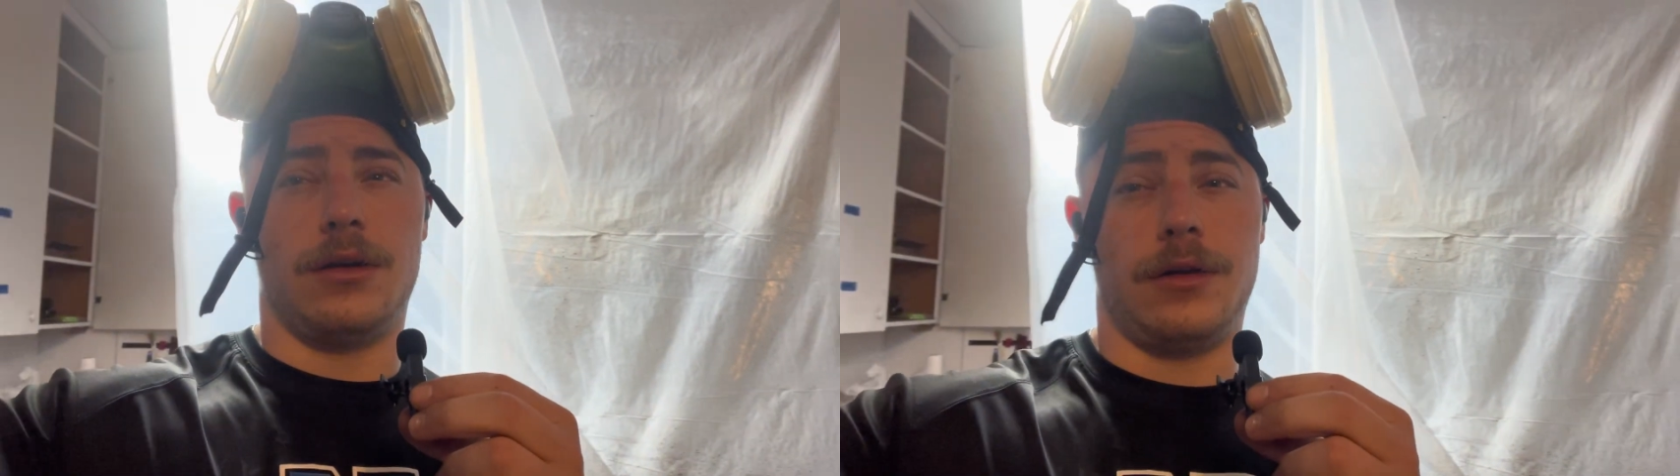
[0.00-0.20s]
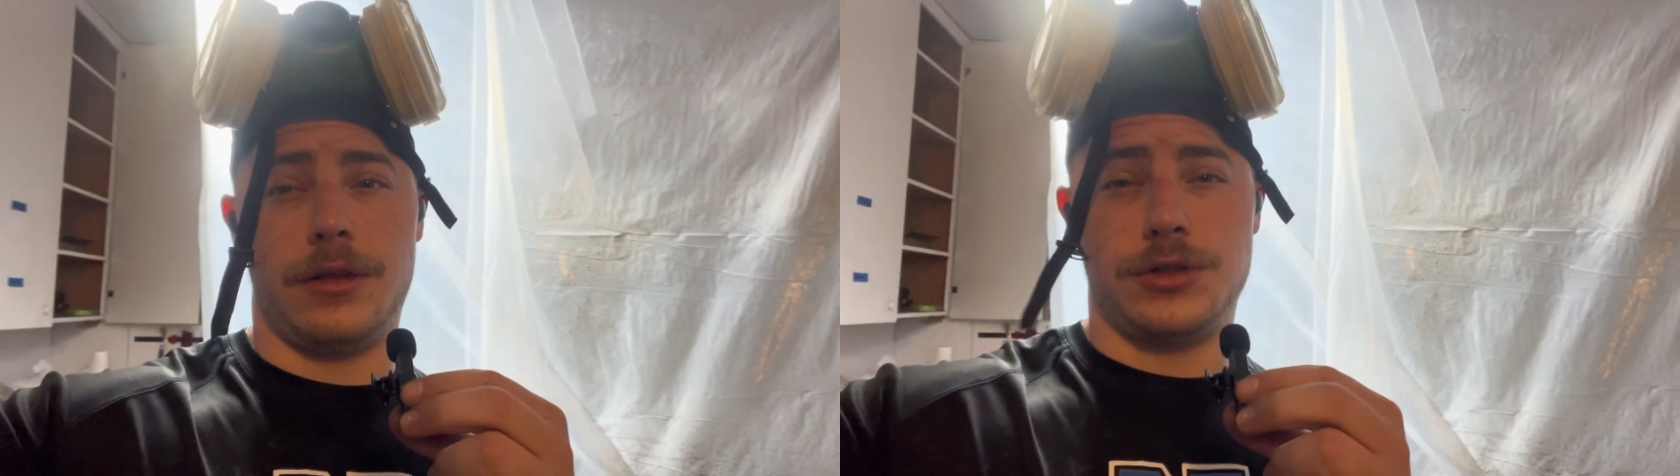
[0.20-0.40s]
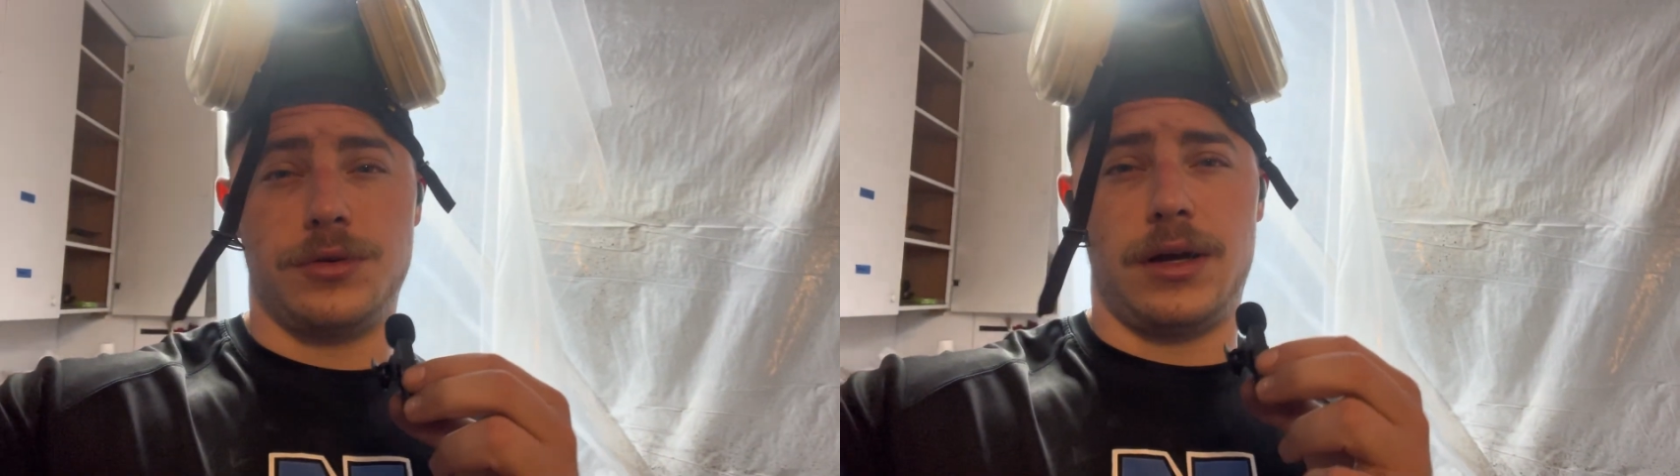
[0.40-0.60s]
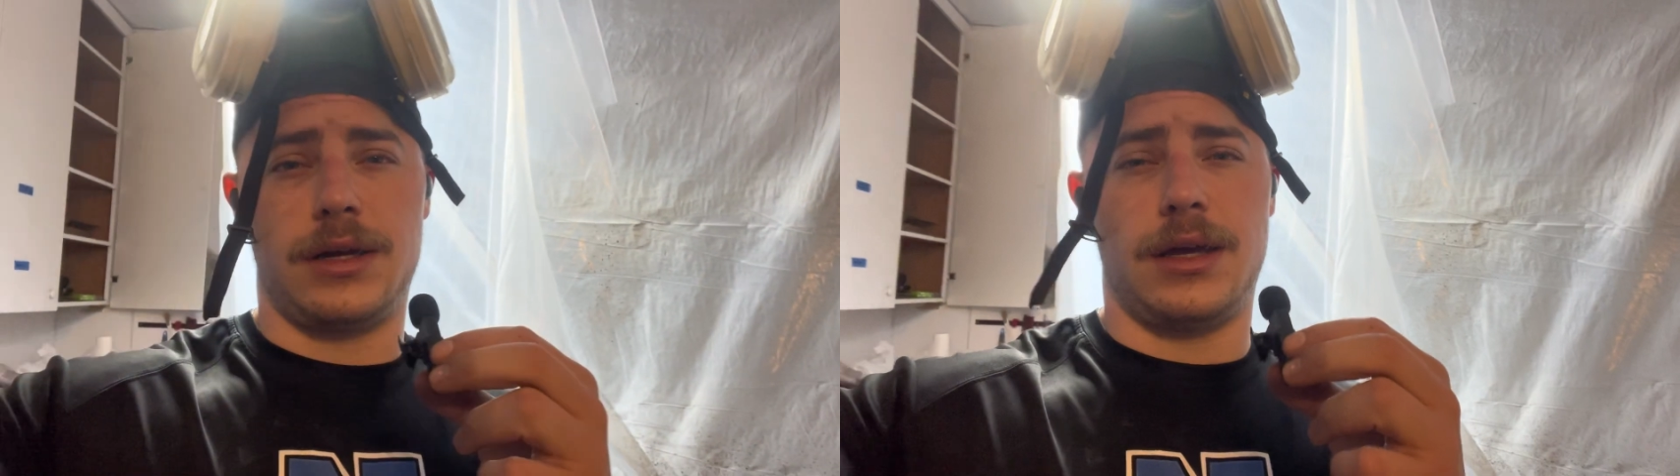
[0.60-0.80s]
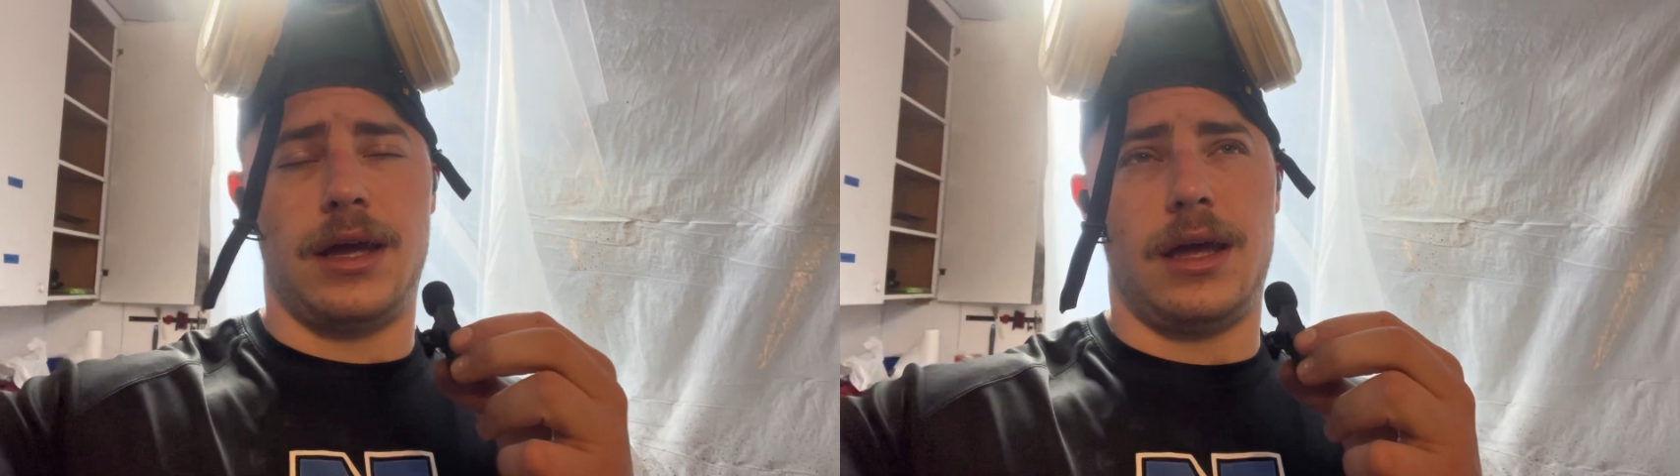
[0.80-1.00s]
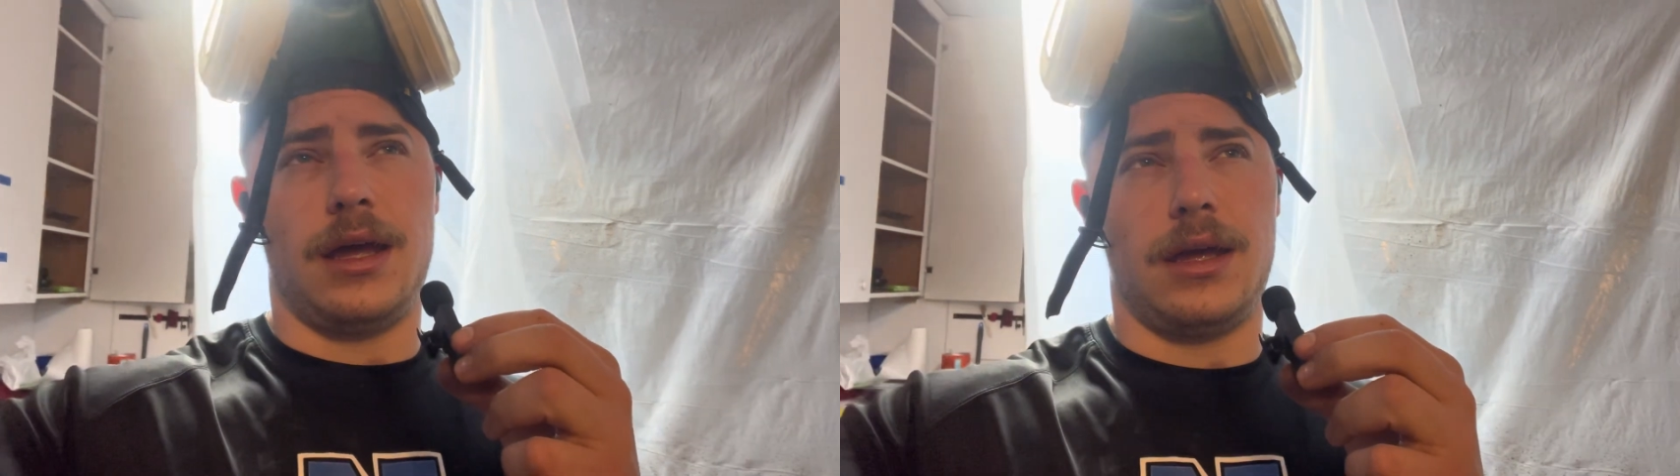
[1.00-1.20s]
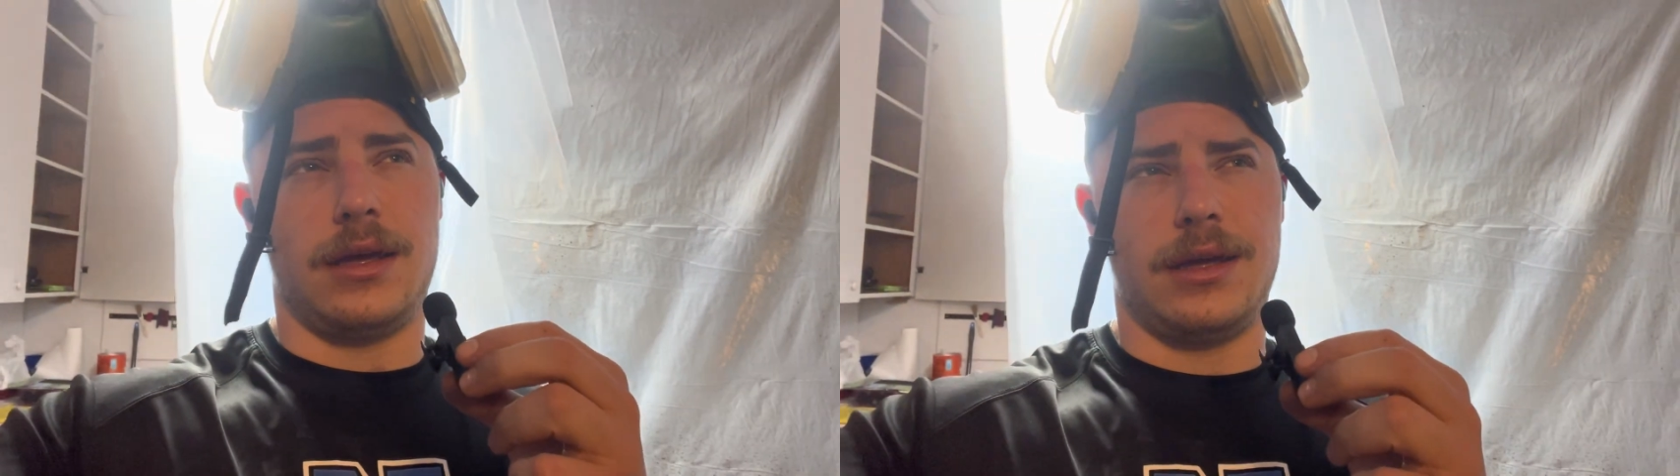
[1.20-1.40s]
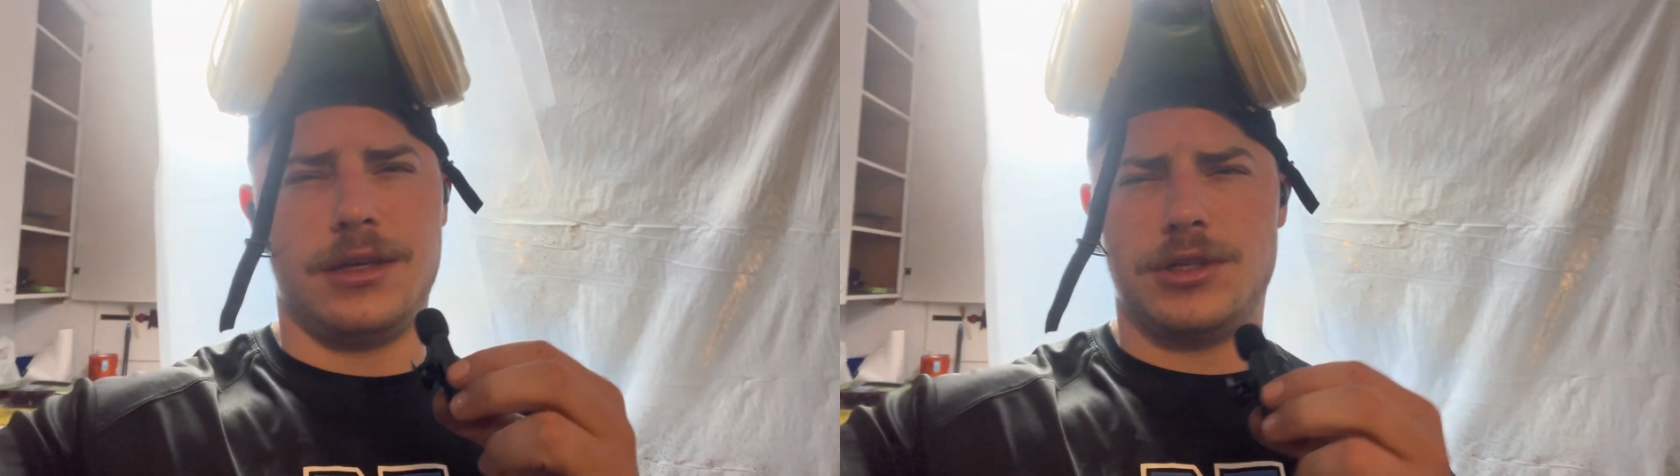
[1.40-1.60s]
onto the truck
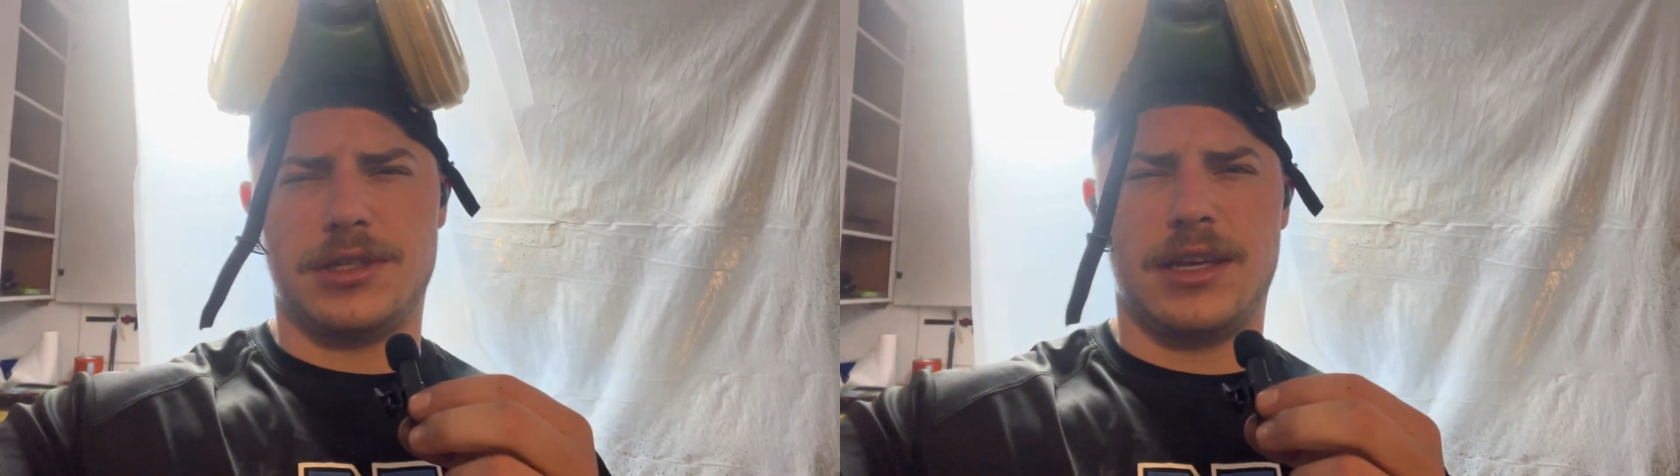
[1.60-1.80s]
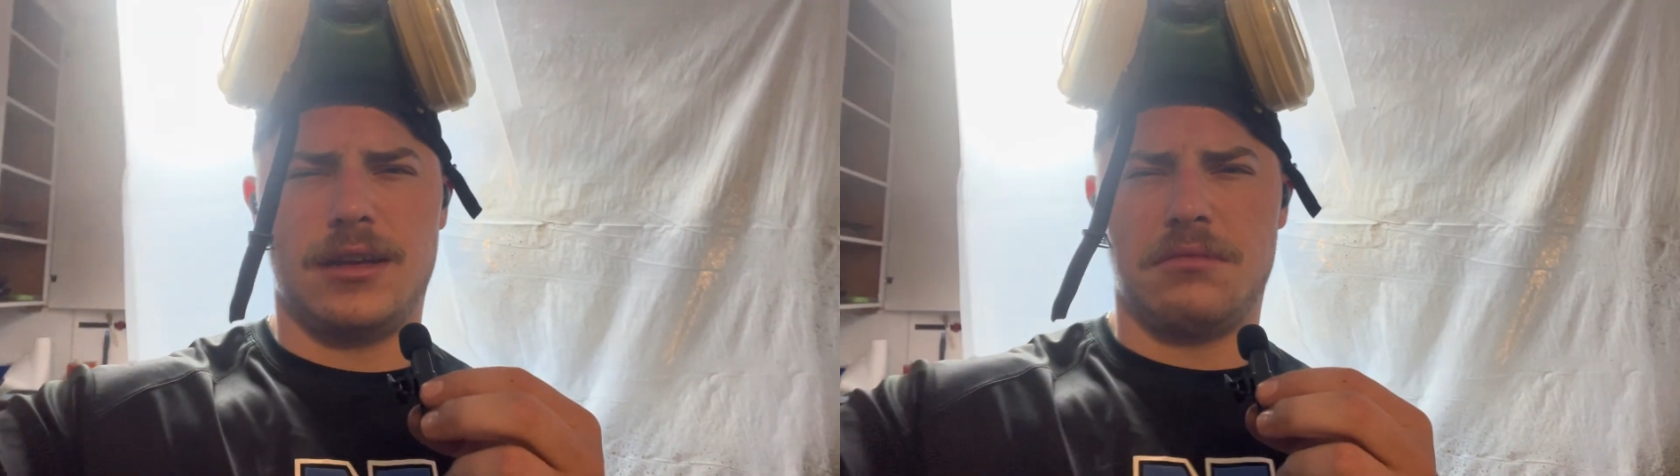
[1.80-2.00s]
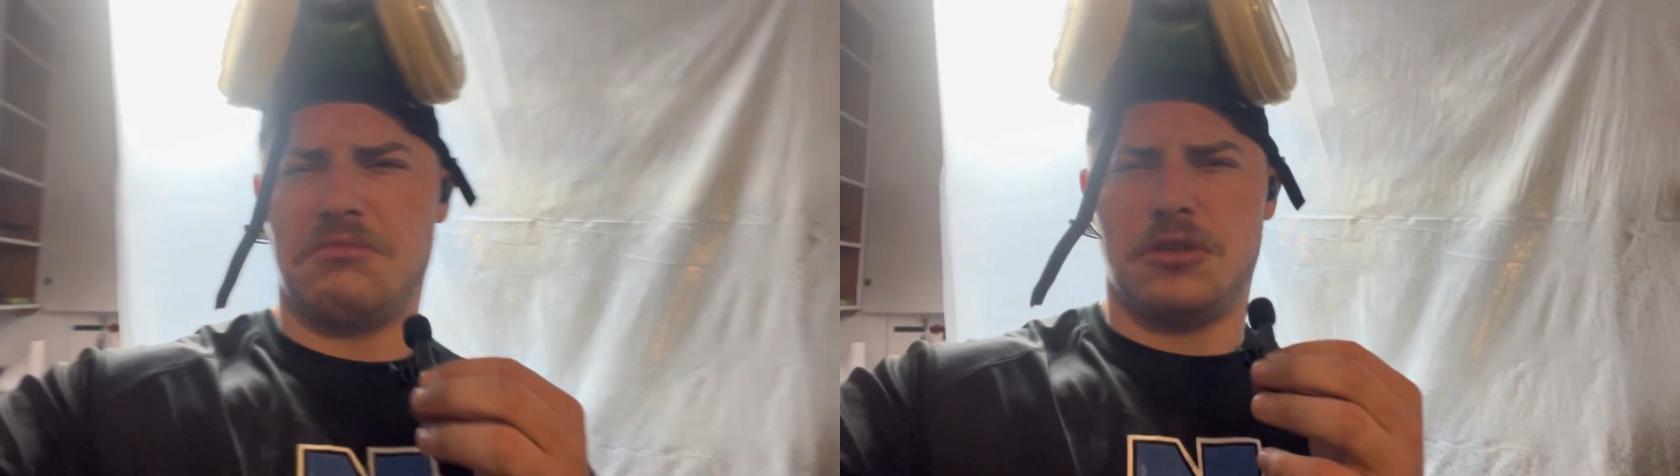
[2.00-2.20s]
and just get a